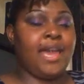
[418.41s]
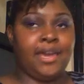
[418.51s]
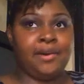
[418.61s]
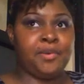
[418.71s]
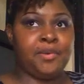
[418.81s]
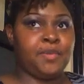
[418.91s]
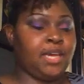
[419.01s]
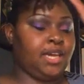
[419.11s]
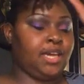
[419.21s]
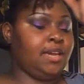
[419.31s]
am
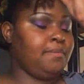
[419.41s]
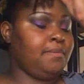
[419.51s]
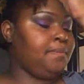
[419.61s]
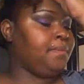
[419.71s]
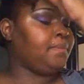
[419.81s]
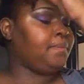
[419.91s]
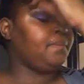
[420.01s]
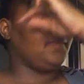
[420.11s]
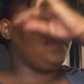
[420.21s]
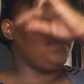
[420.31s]
and
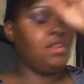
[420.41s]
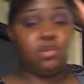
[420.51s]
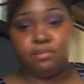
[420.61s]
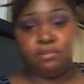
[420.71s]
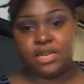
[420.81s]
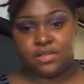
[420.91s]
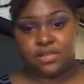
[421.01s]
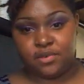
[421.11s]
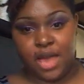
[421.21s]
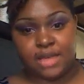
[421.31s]
the newbies,
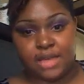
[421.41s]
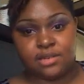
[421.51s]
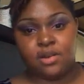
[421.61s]
if you guys don't